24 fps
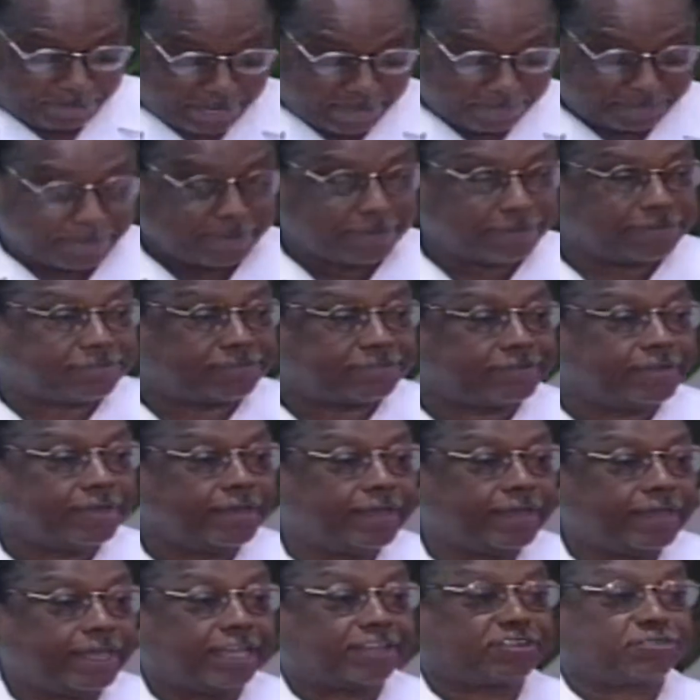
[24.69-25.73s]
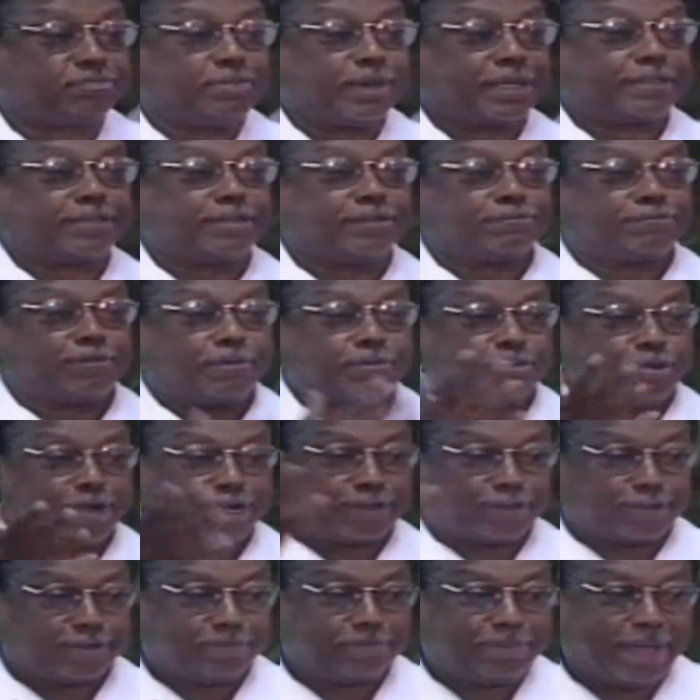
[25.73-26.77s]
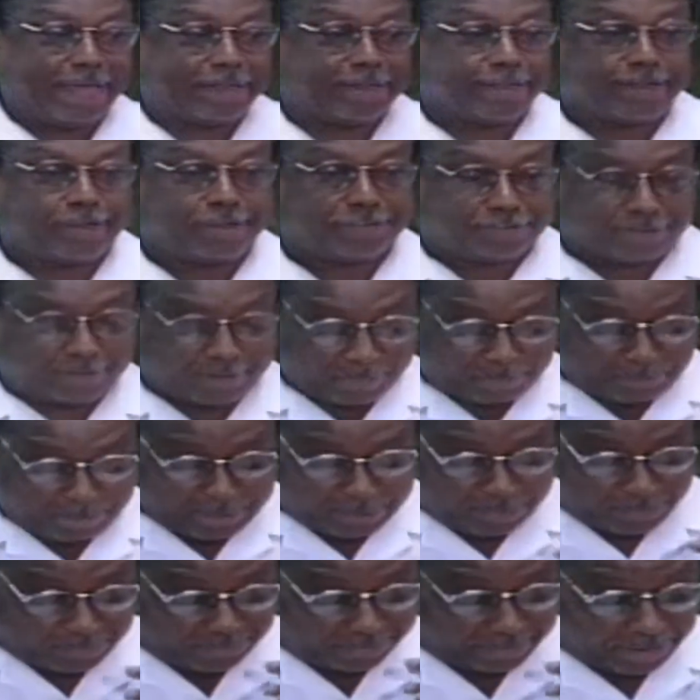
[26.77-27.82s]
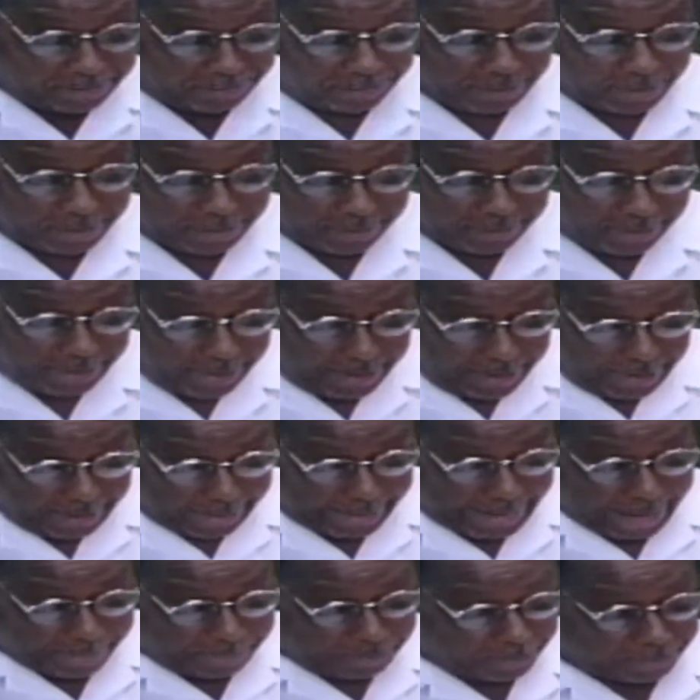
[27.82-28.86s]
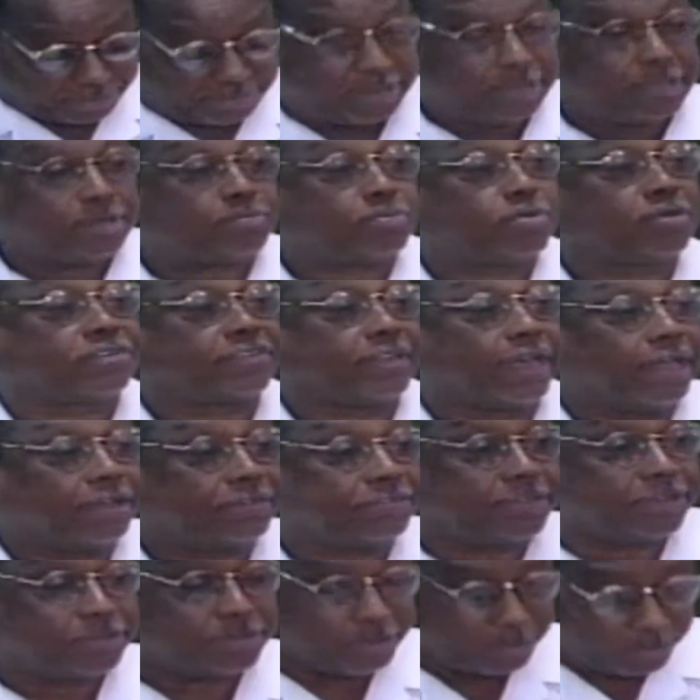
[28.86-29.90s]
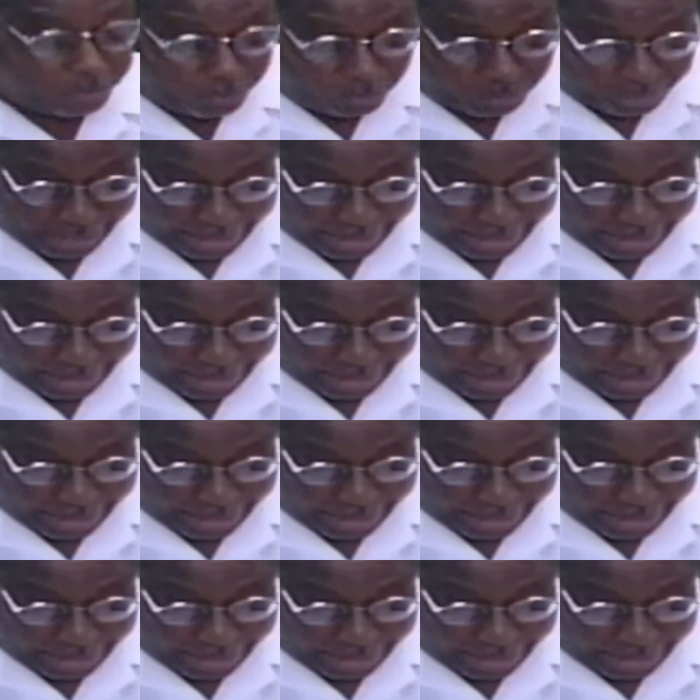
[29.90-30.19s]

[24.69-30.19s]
papers expected from regular panelists on a plenary session. And I proceed precisely to do